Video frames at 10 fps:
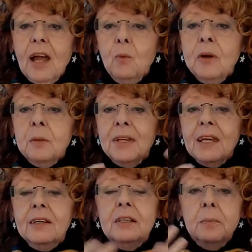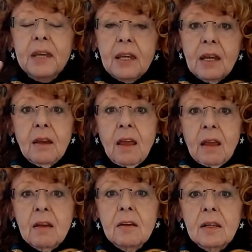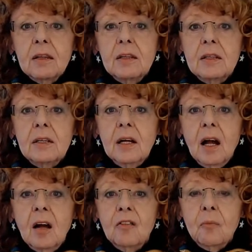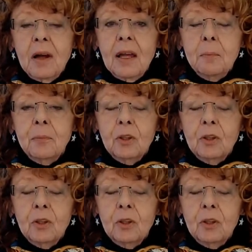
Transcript: I want to begin at the beginning of my